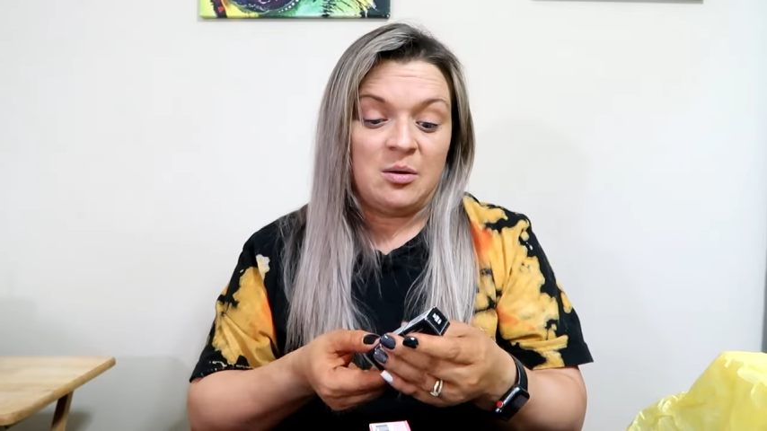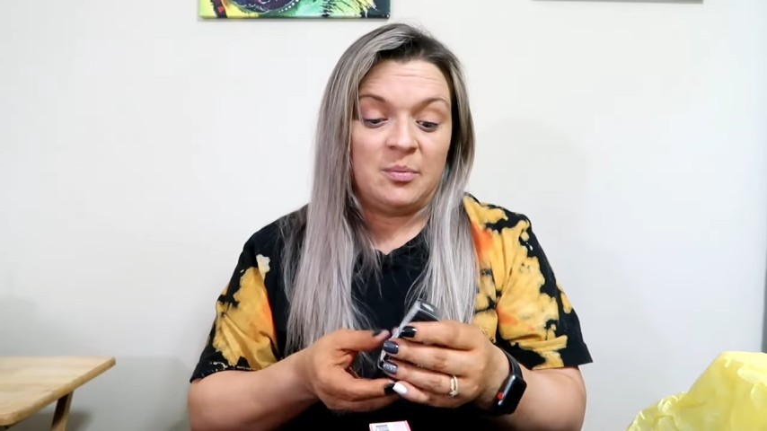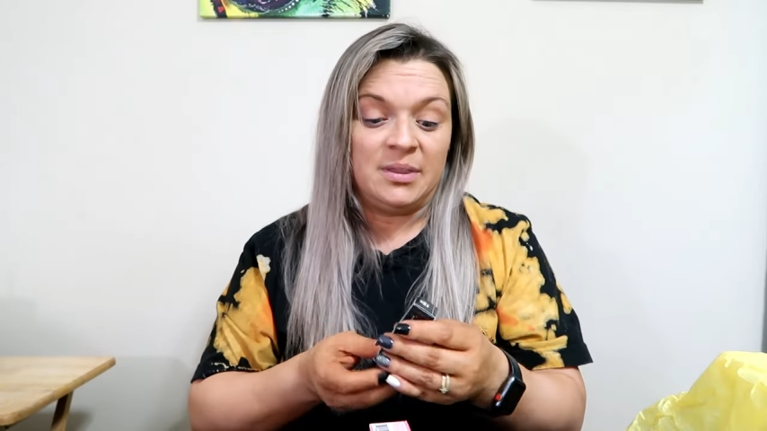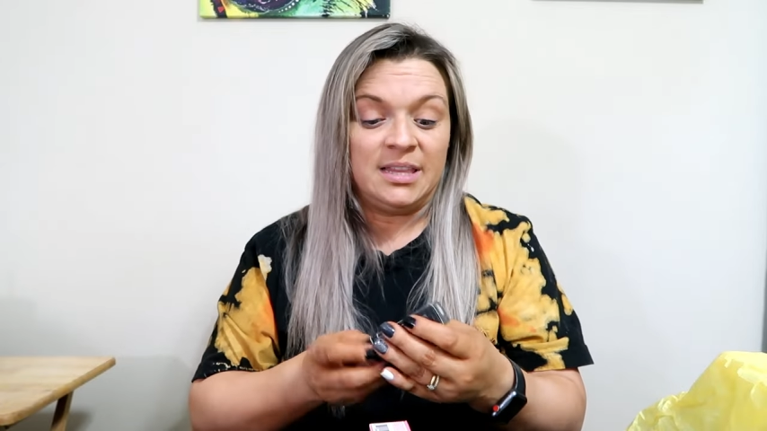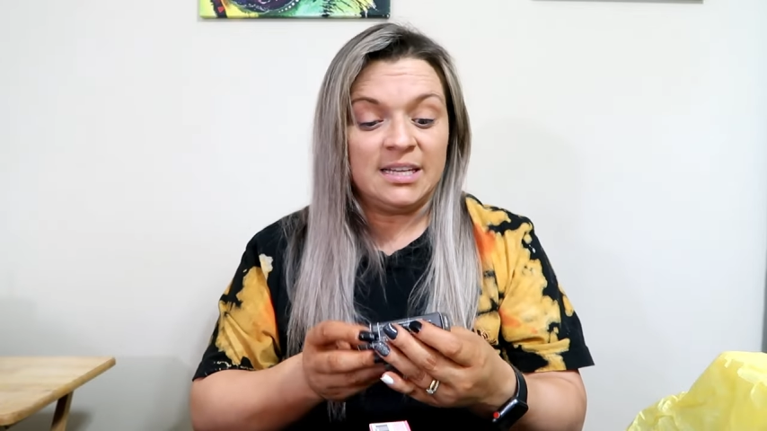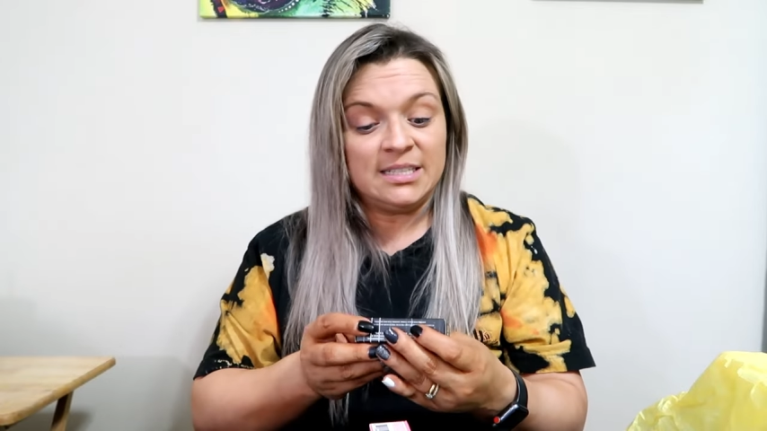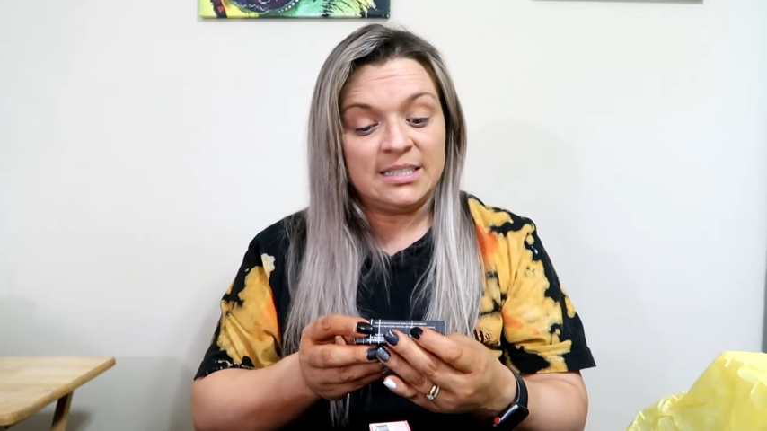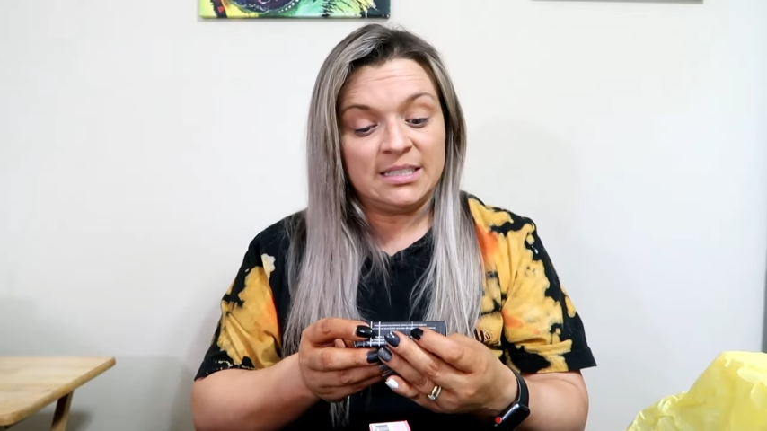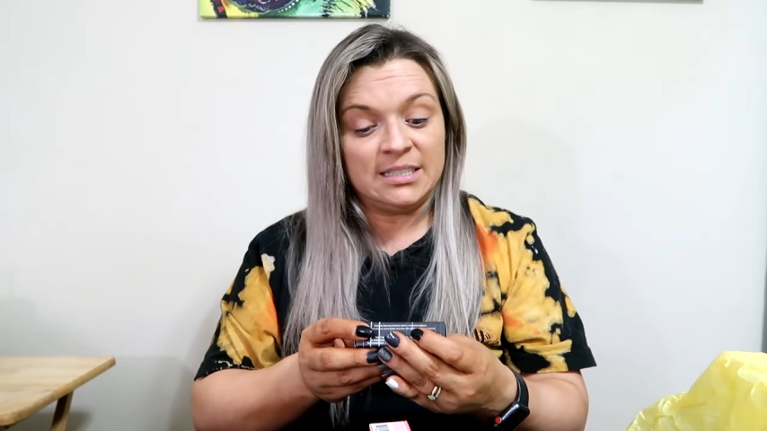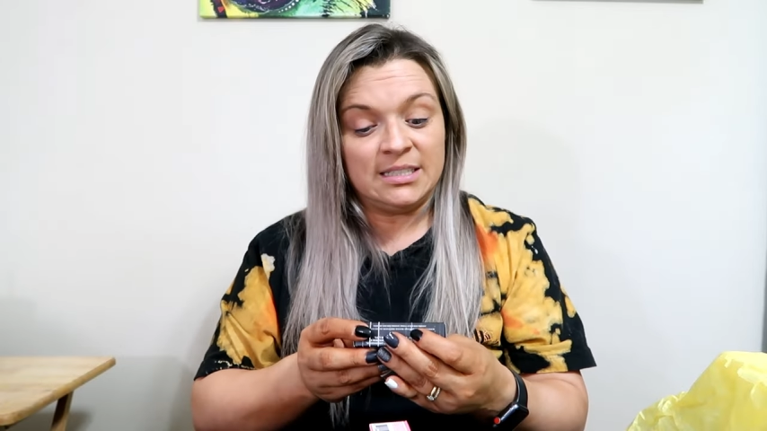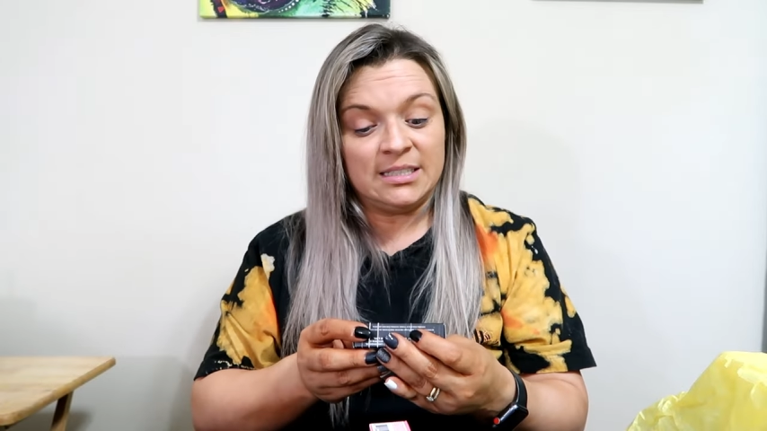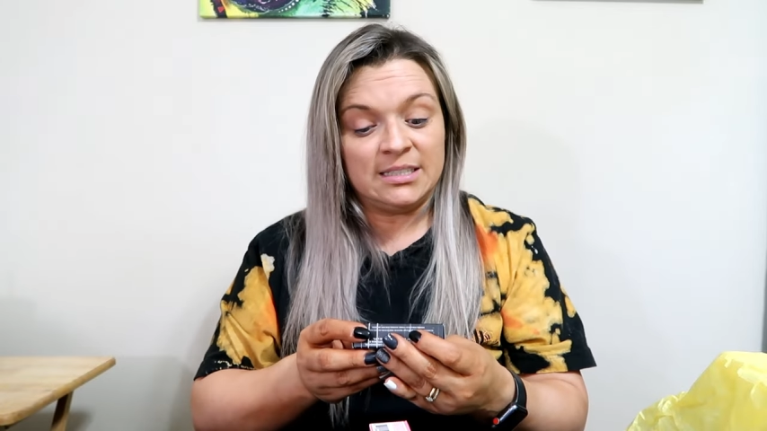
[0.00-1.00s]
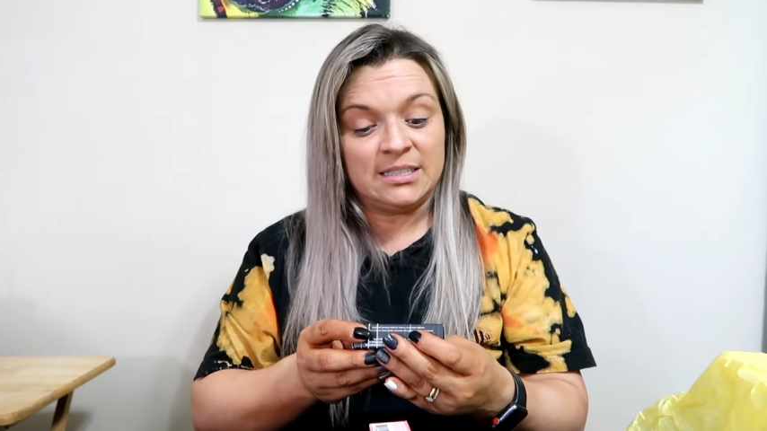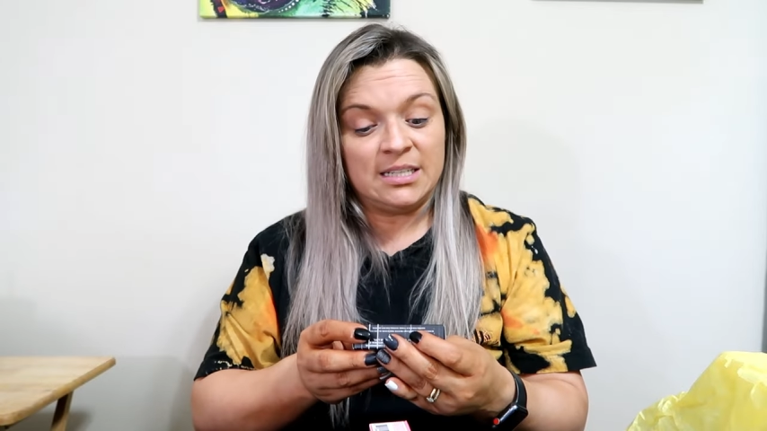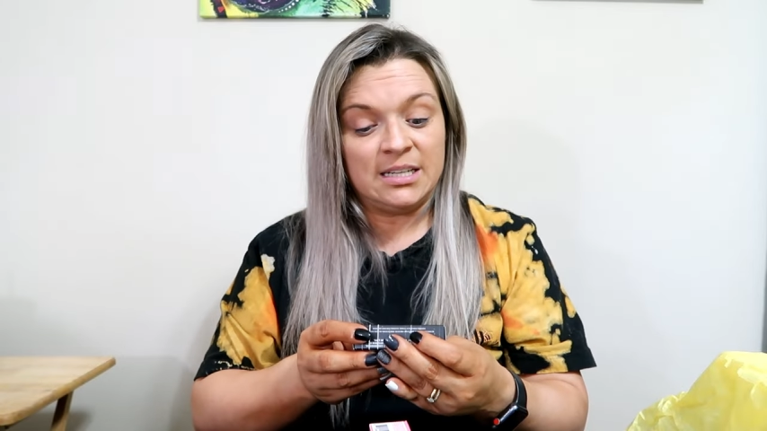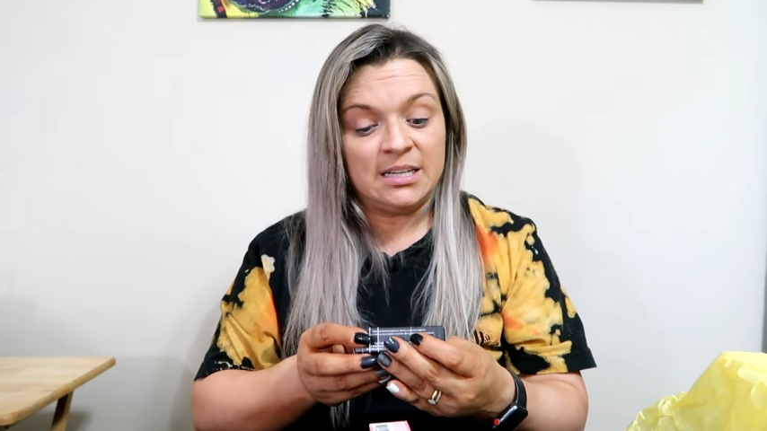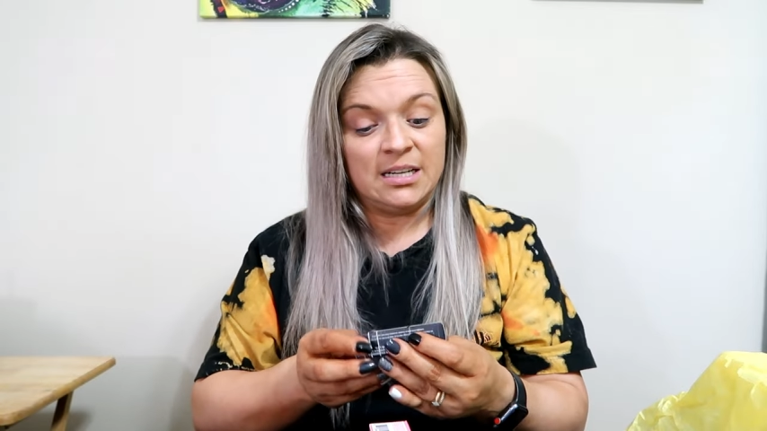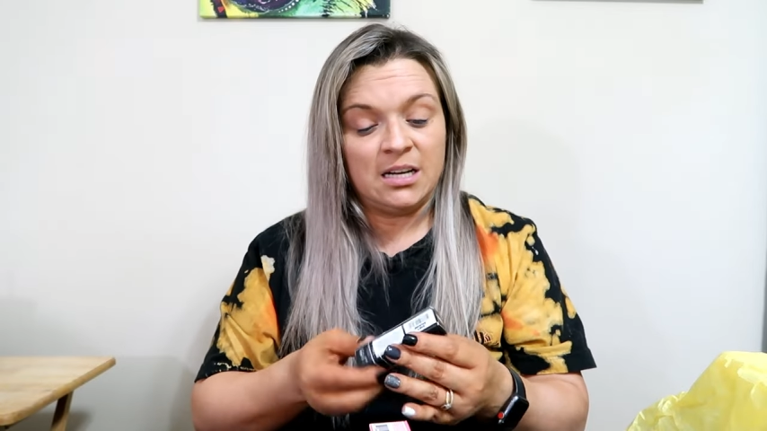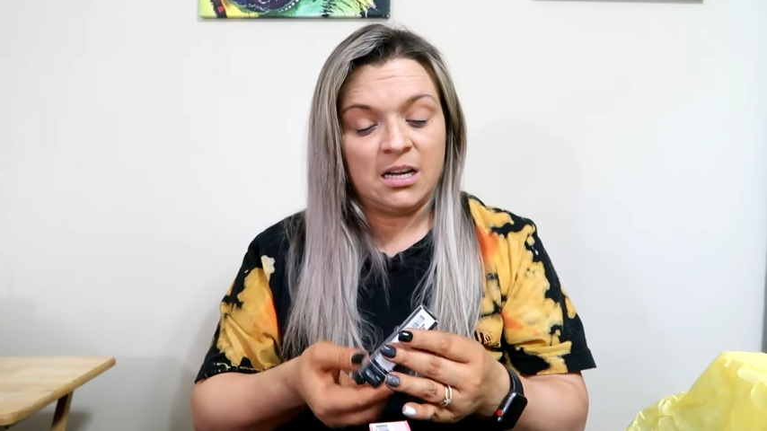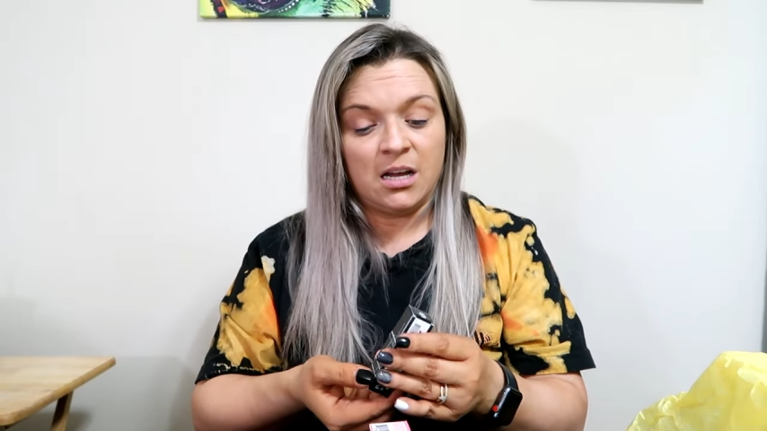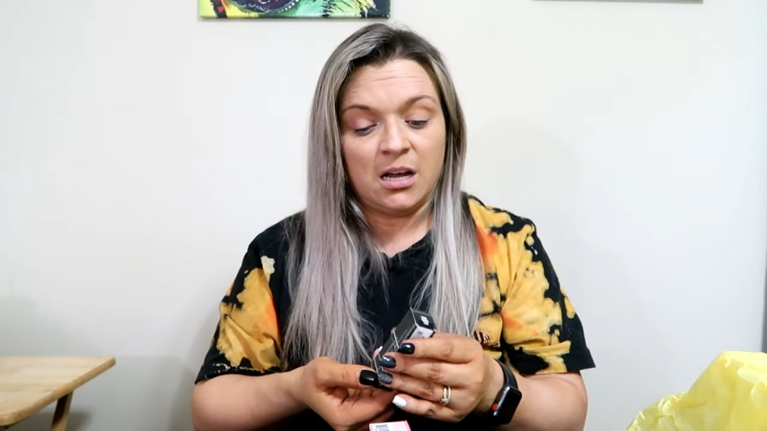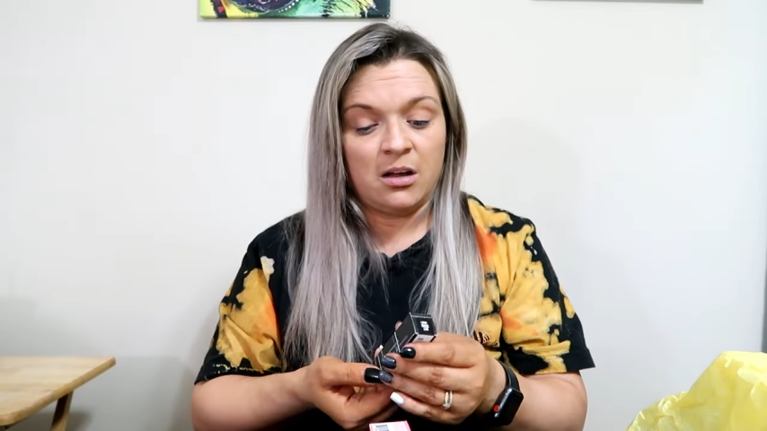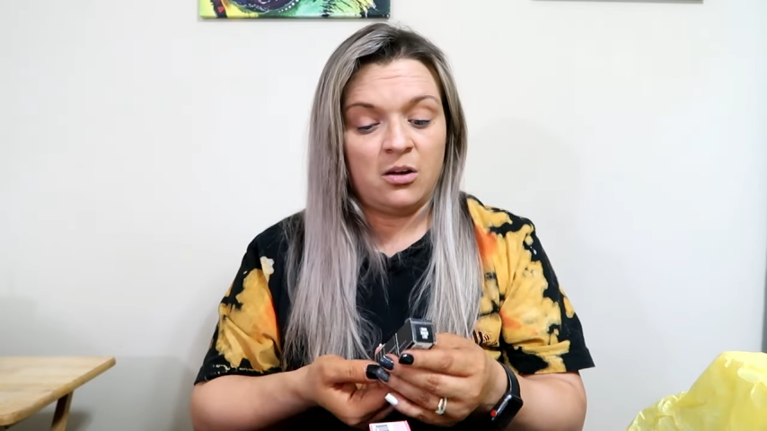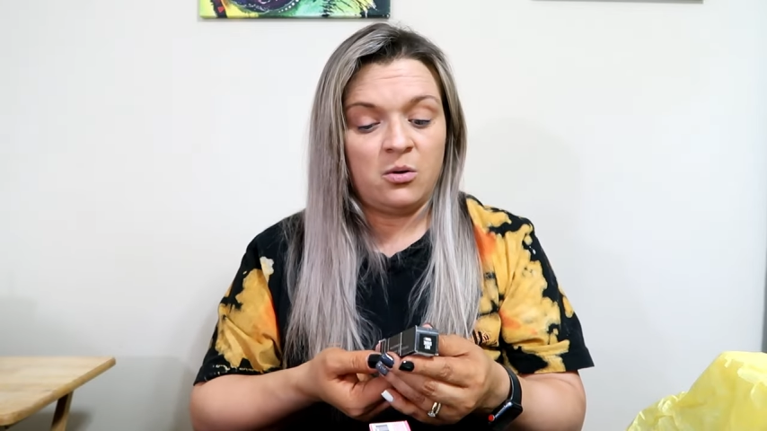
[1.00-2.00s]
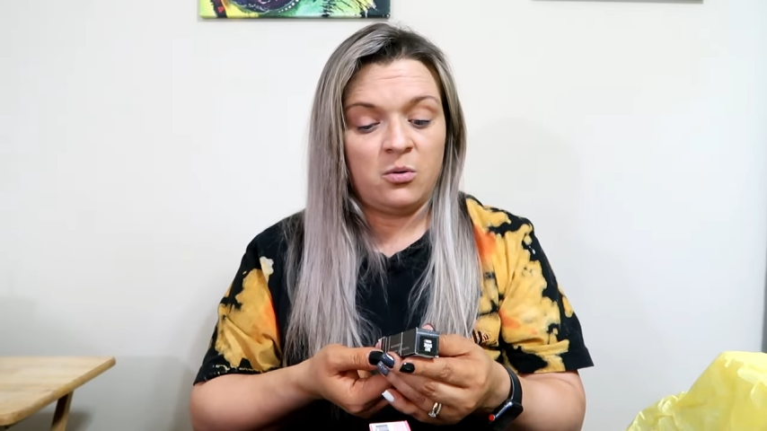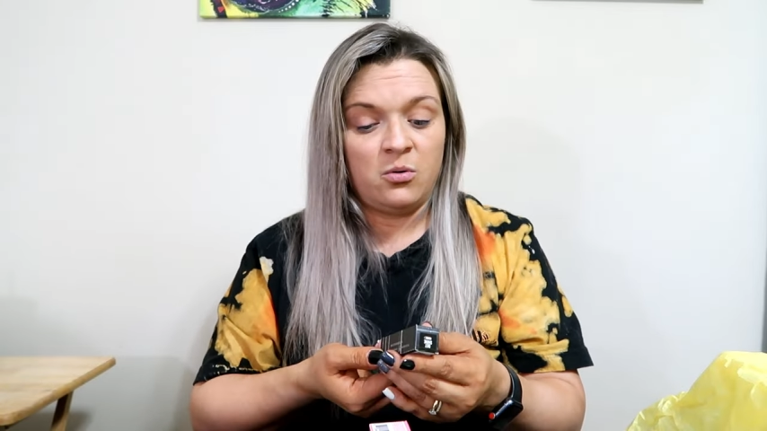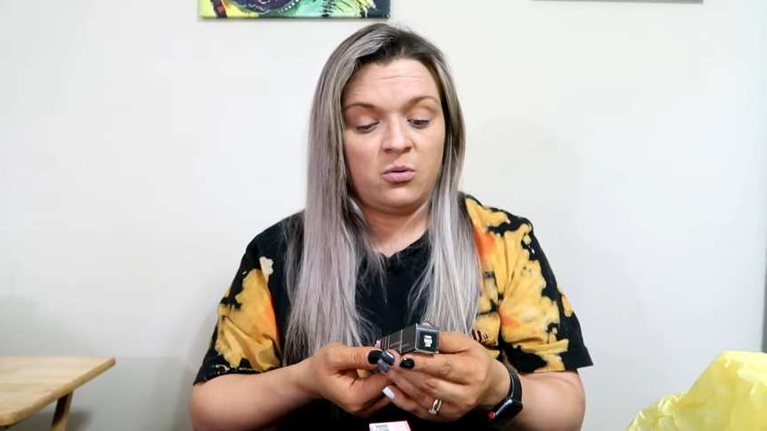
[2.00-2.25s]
But this is Oh